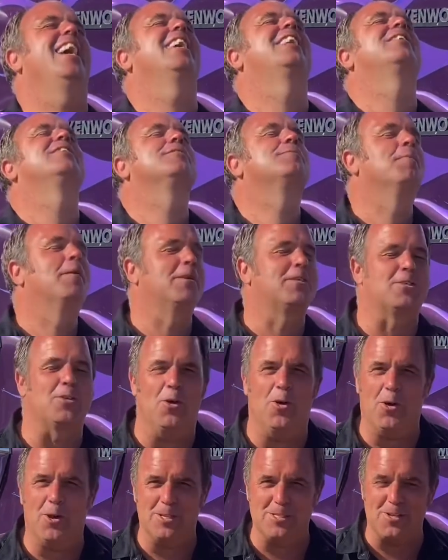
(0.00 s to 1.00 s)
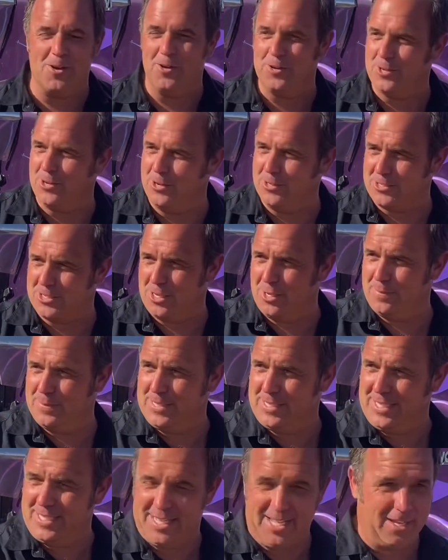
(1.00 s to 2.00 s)
because my daughter's on YouTube and
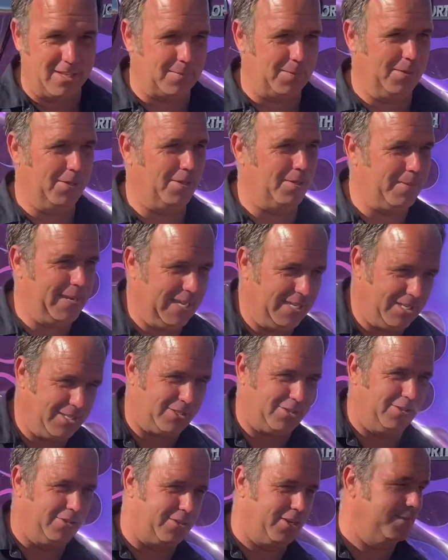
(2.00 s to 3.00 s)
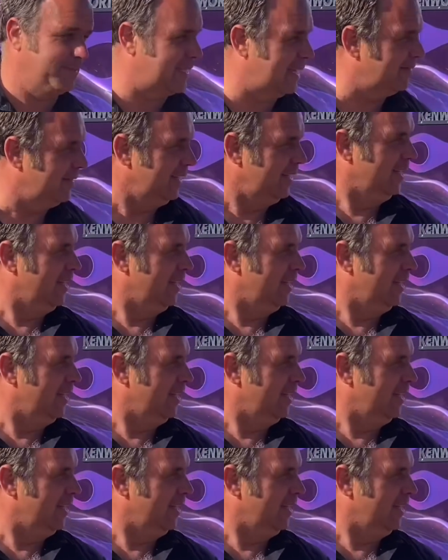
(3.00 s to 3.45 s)
she tells me all about this YouTube stuff.